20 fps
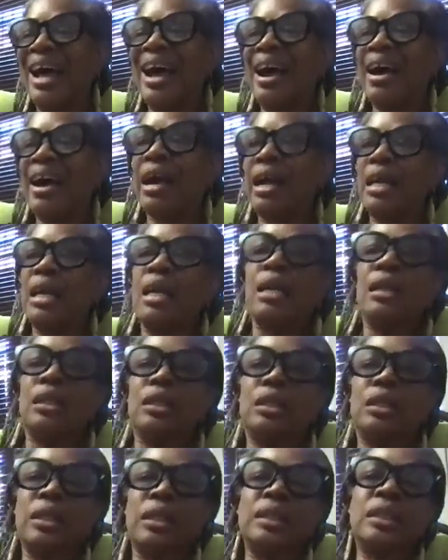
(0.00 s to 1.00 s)
All right,
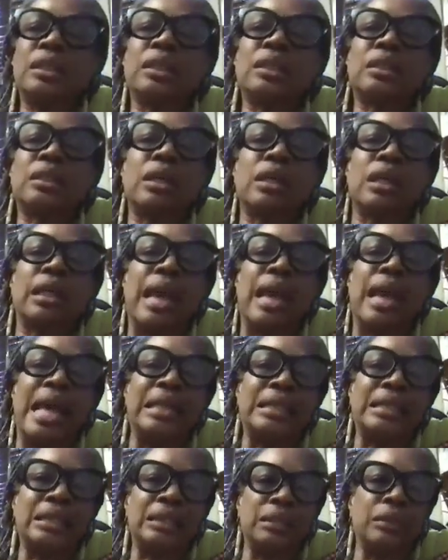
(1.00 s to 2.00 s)
so this is going to
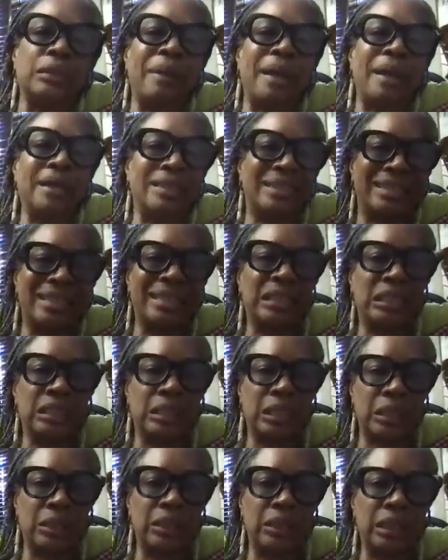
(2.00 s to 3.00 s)
last till about
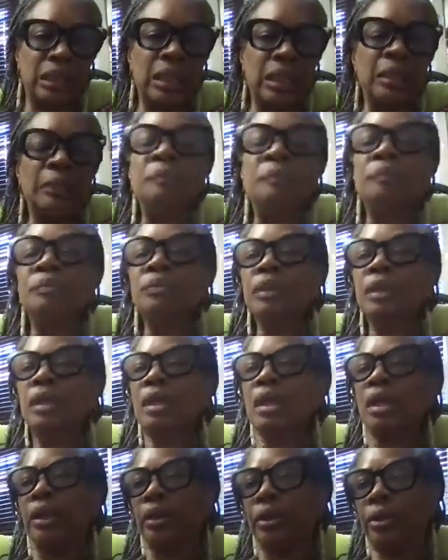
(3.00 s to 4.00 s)
6:30.
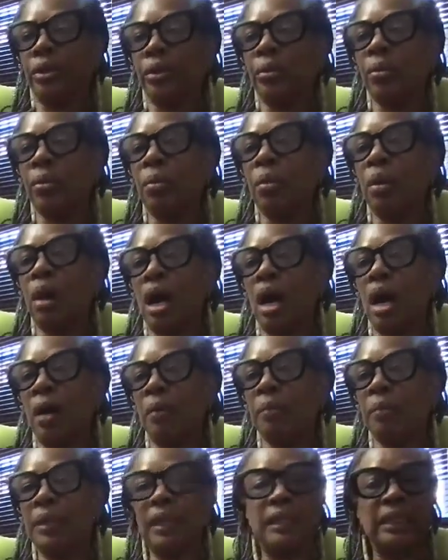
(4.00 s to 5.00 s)
You
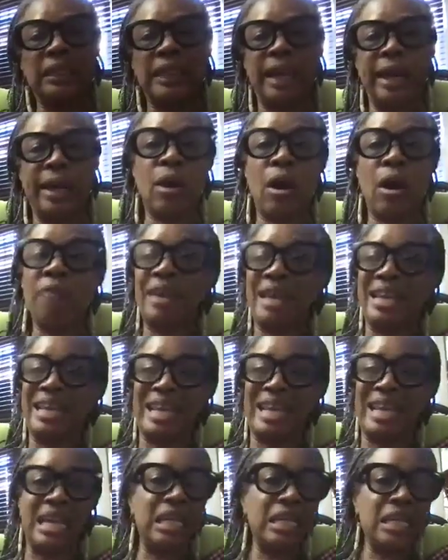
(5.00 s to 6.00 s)
can sign off at
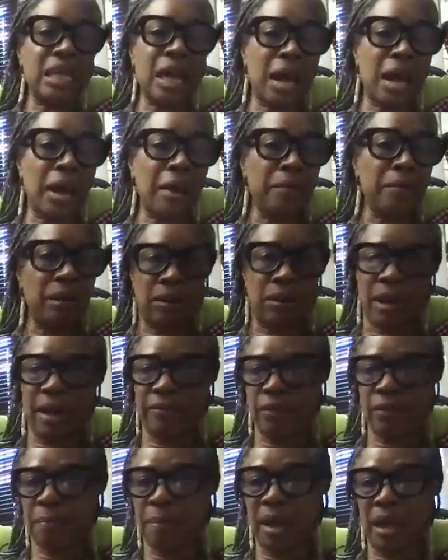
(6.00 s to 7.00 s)
any time. You don't
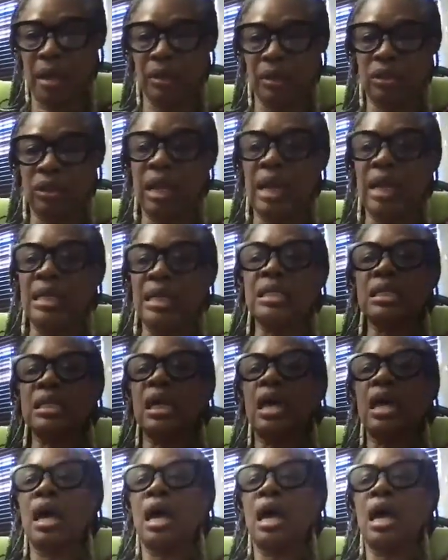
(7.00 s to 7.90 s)
have to apologize.